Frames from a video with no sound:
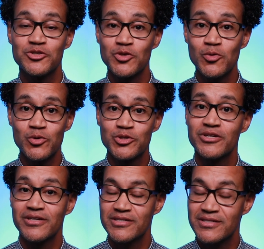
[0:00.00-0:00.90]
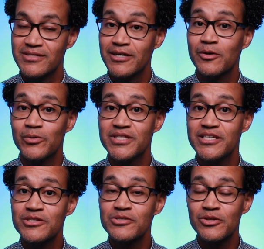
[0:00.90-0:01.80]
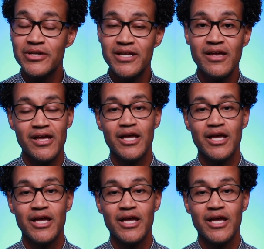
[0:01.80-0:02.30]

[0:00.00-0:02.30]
schools stuck with distance learning